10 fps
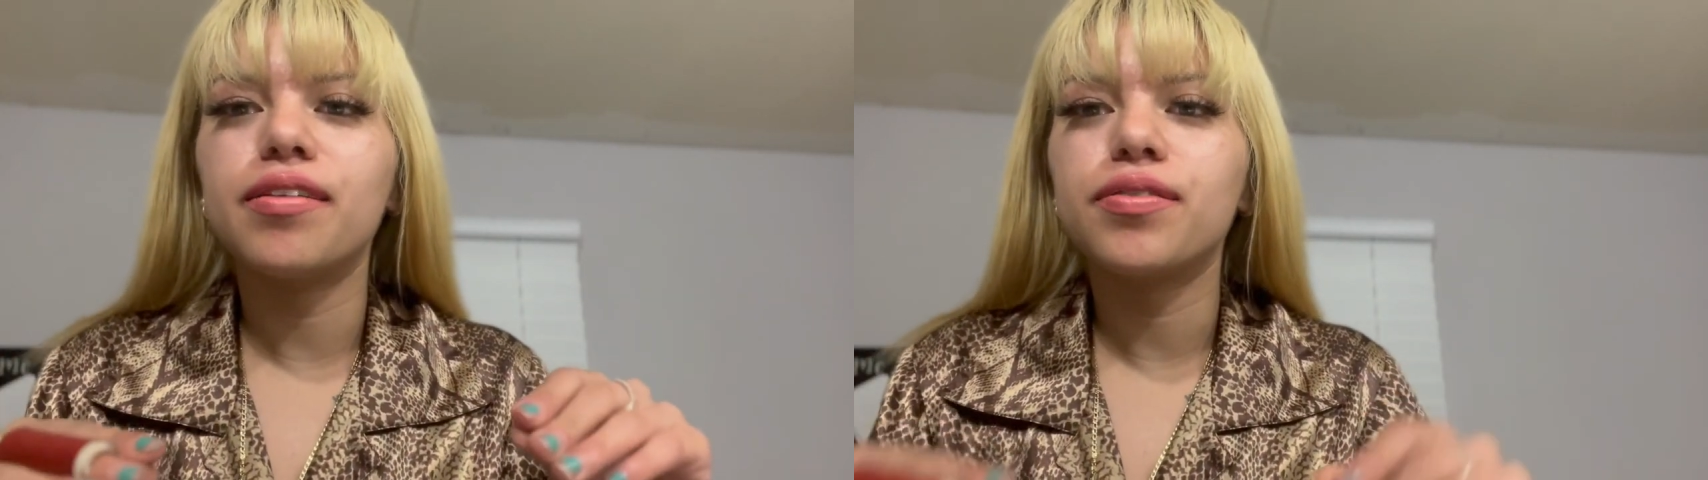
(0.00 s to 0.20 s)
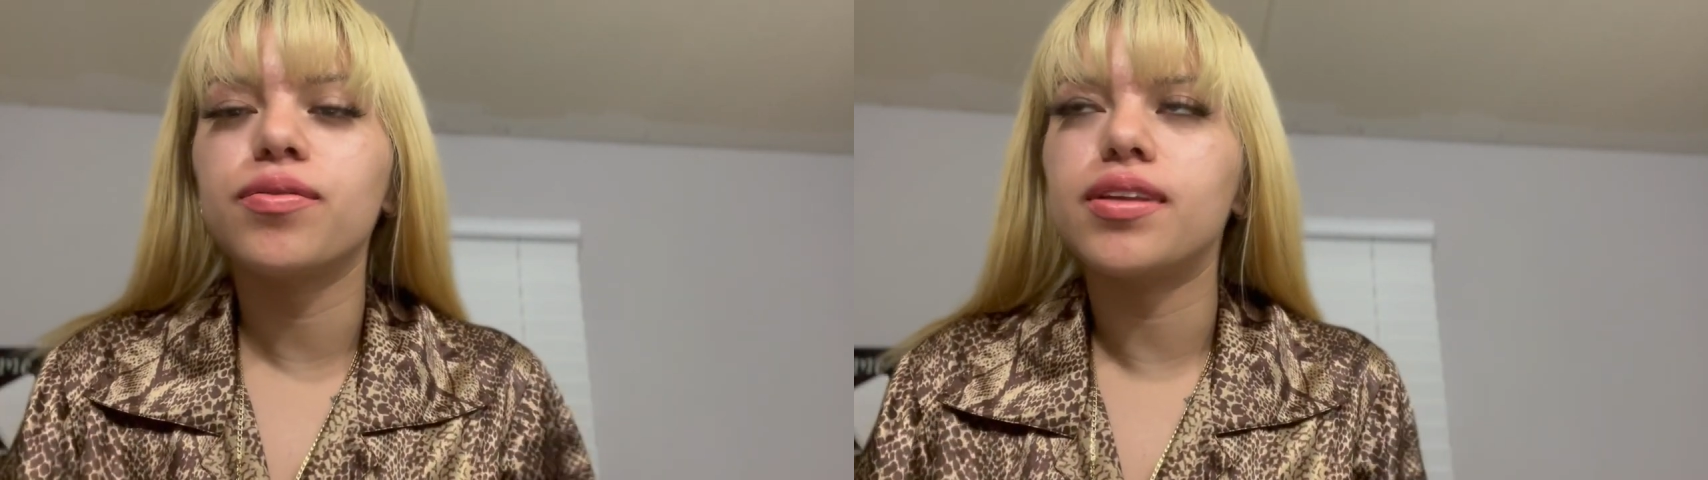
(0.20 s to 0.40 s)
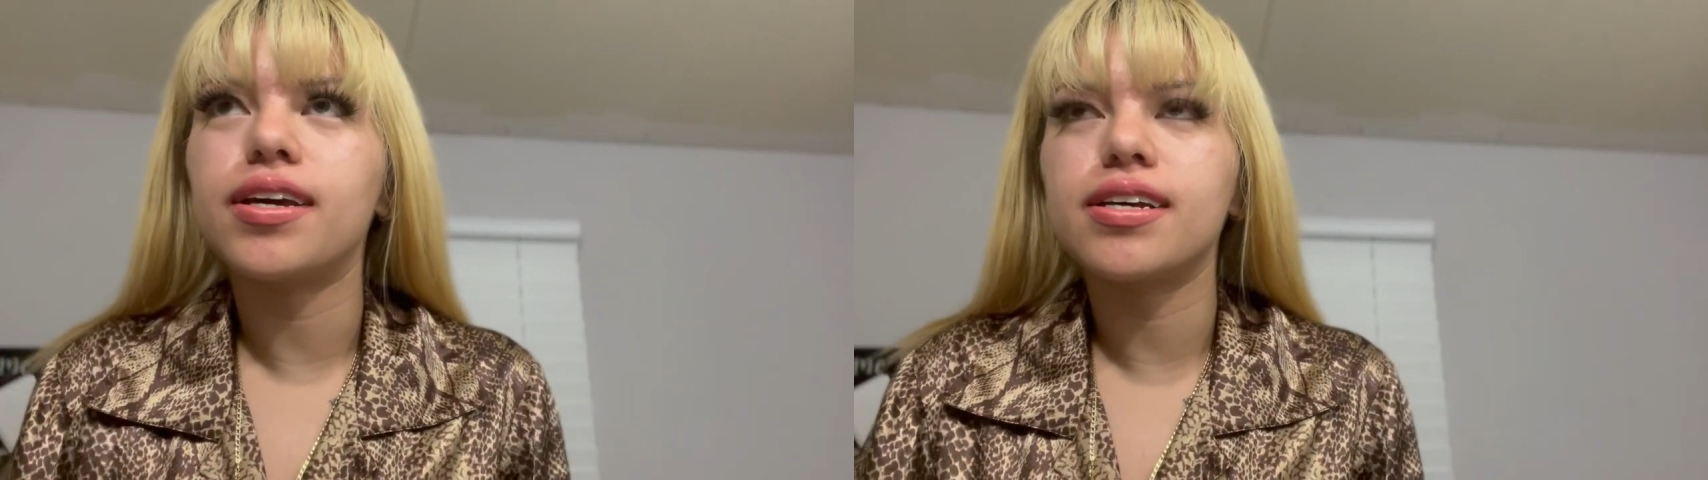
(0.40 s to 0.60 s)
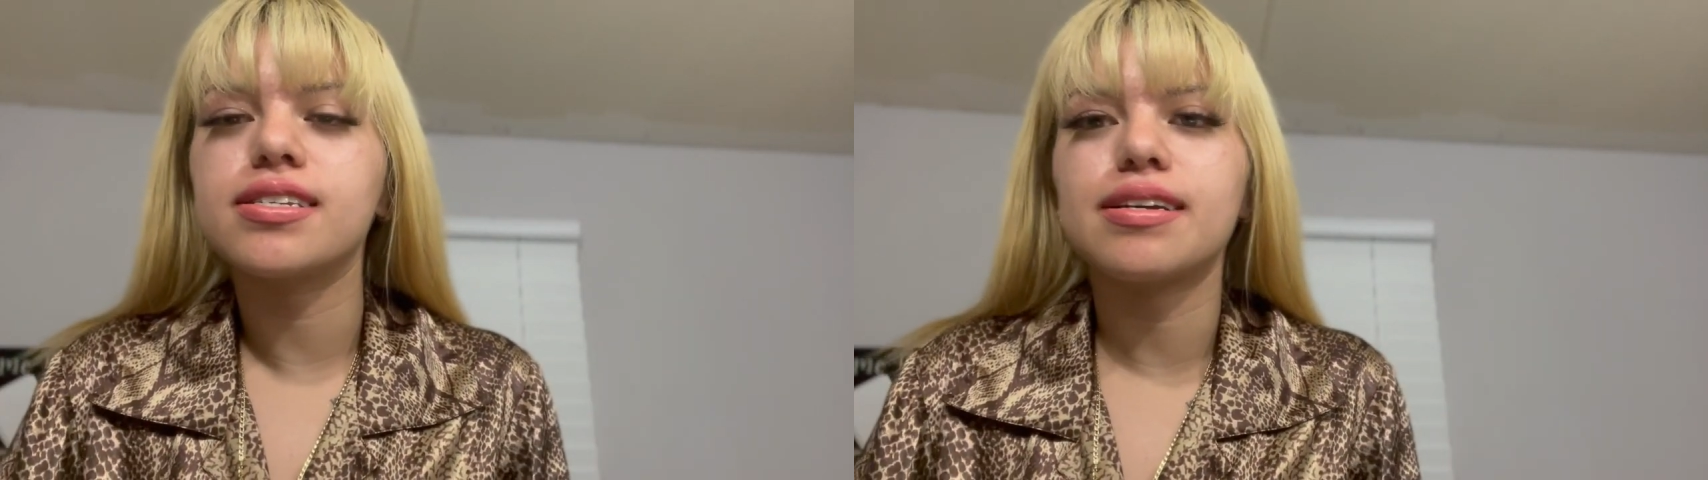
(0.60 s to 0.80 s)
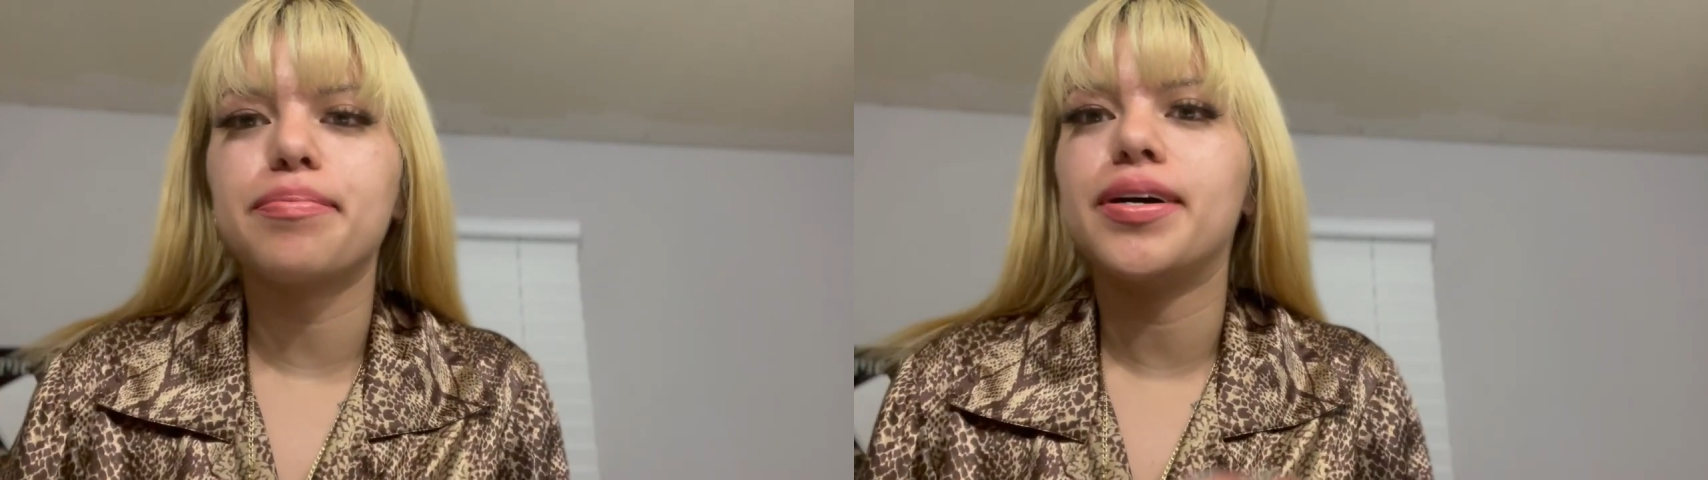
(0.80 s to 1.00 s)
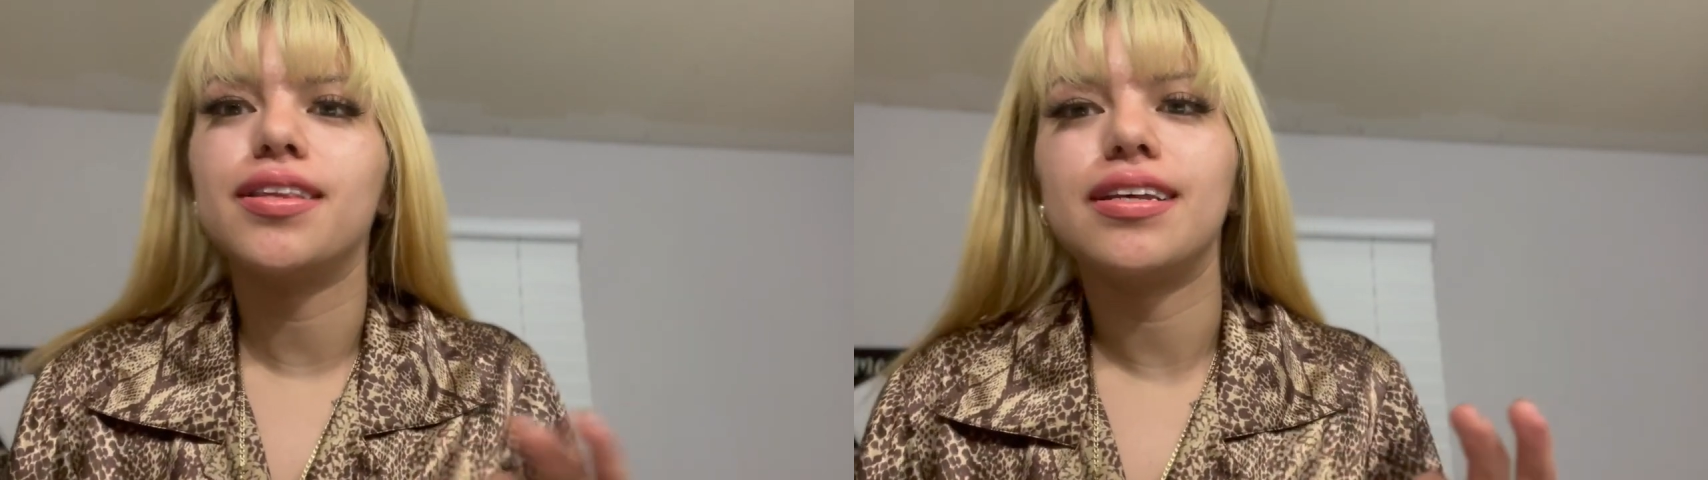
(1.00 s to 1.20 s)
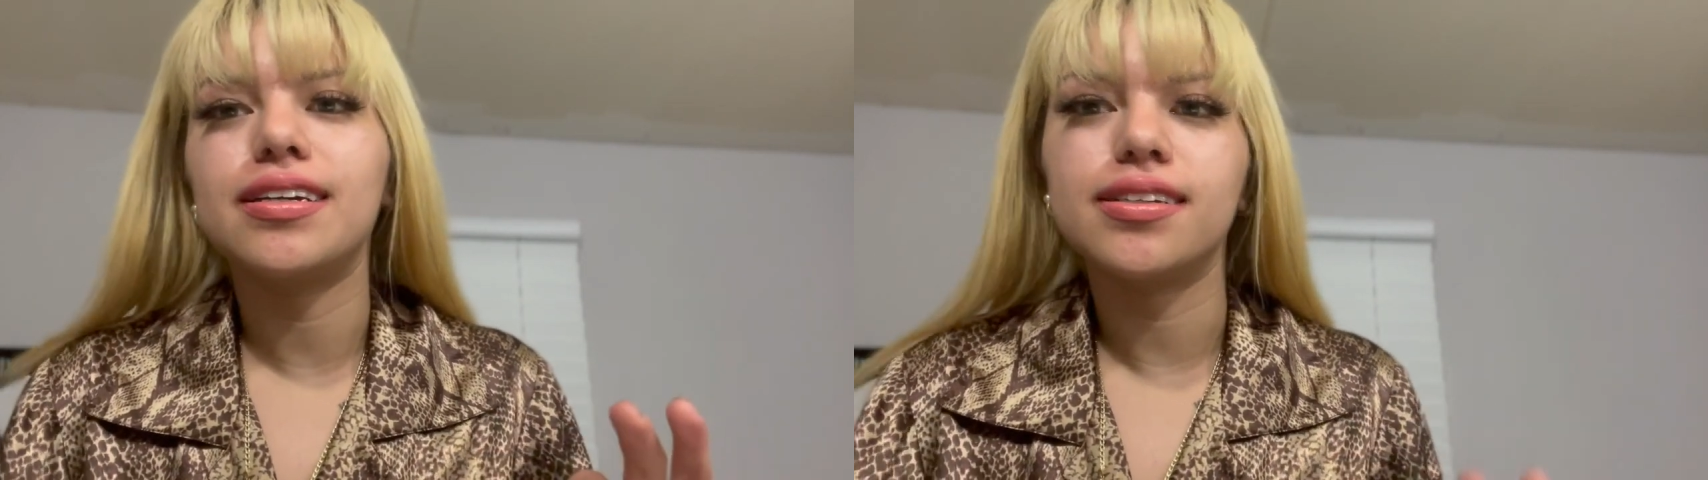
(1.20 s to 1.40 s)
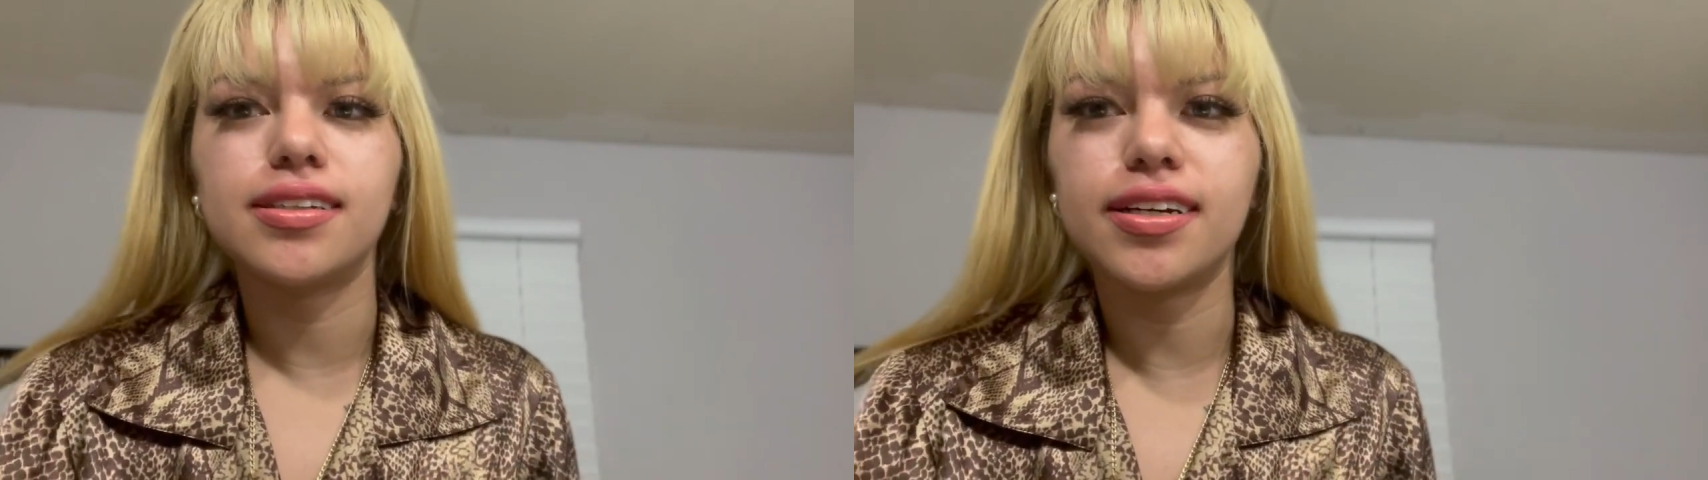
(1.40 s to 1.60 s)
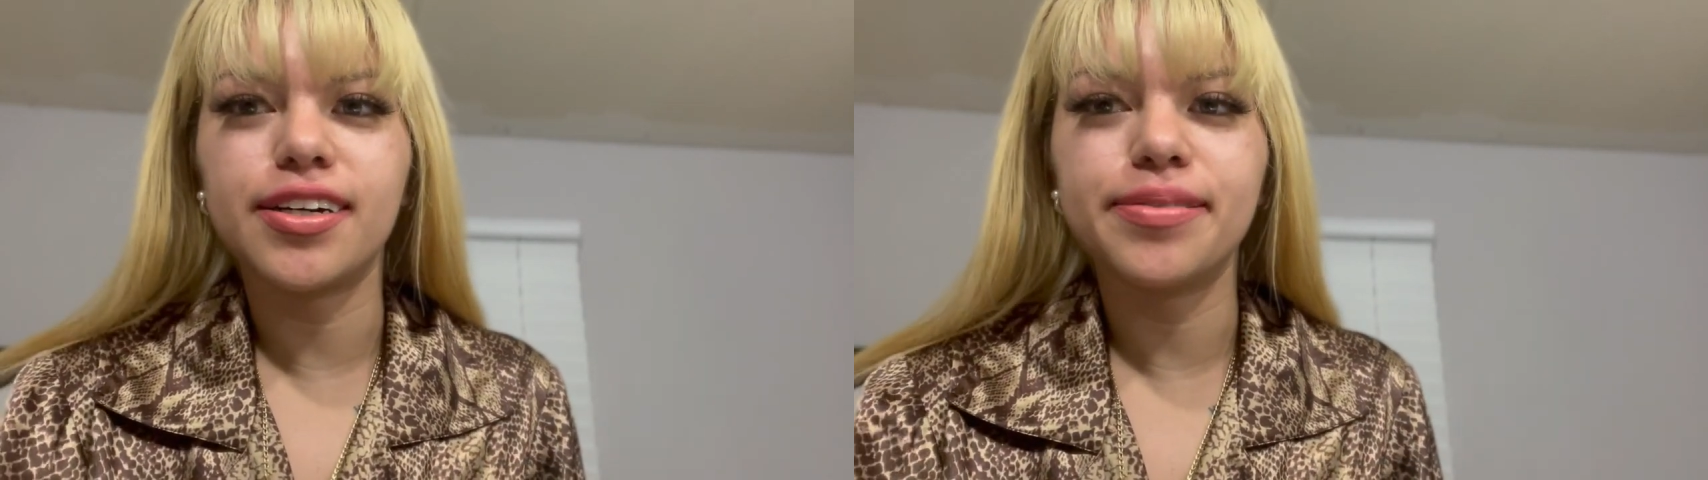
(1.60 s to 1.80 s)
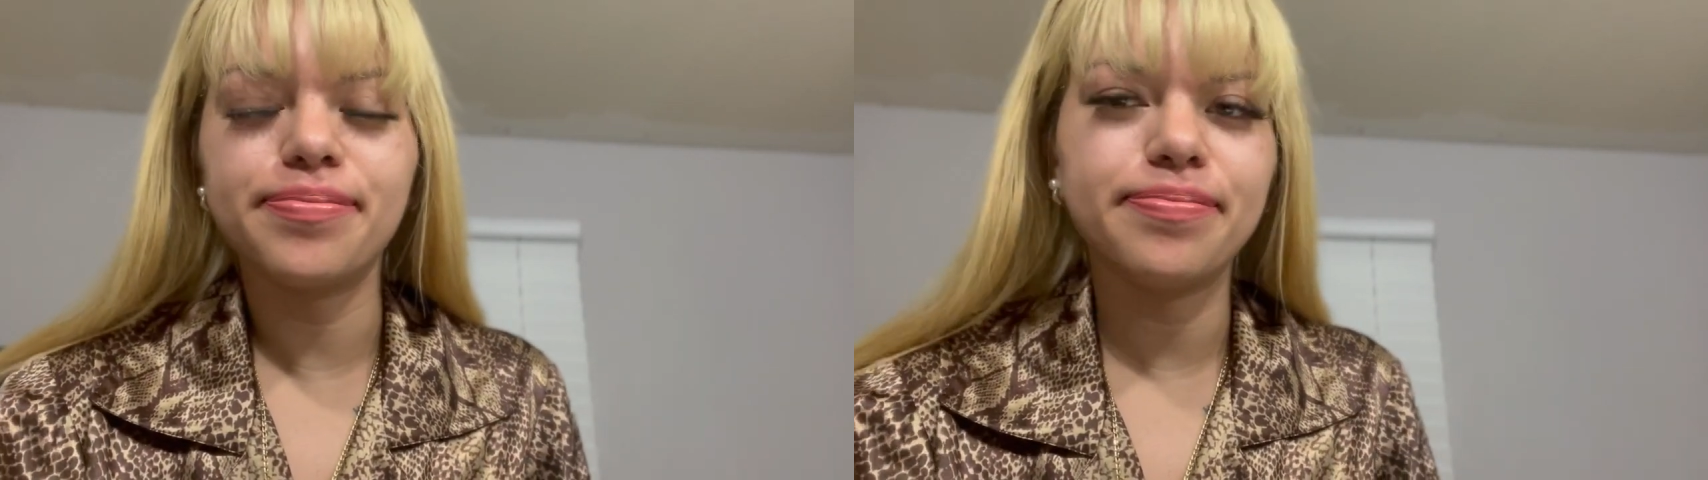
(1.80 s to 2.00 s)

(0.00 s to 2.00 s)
a few things and put things in there.